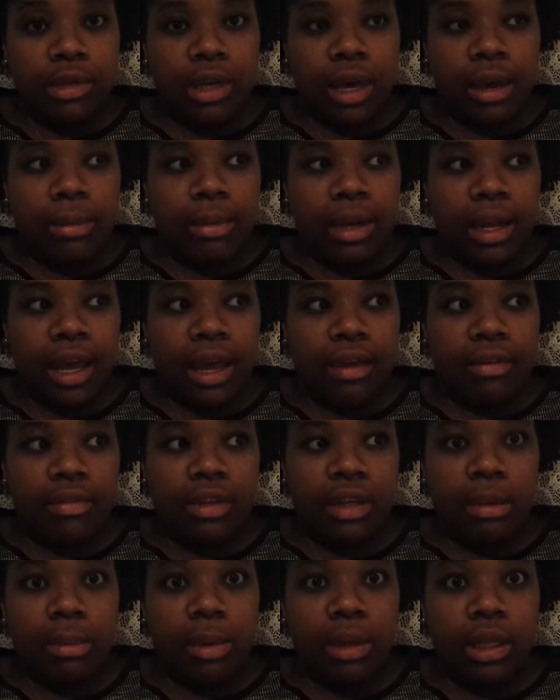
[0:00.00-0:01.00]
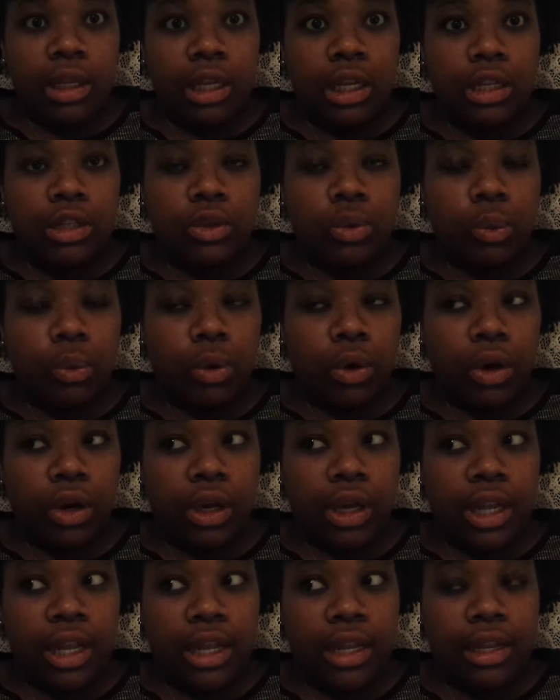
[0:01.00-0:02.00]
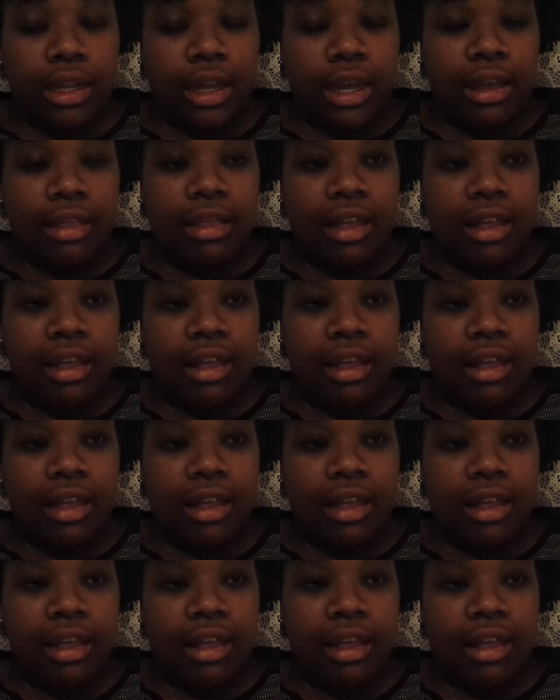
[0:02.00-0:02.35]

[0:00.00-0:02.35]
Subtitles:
job and I have the ability to work and